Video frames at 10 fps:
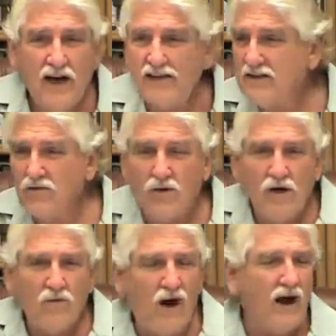I said, well,
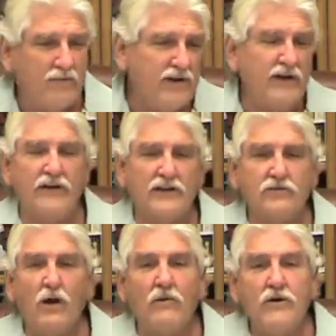well, I'm
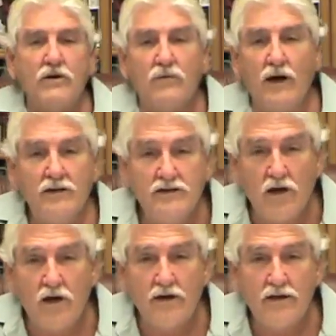curious, what were you raised
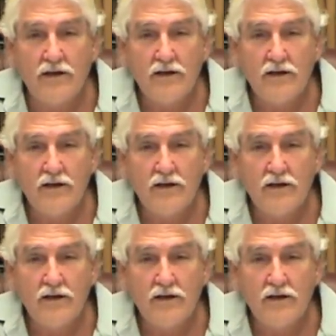on?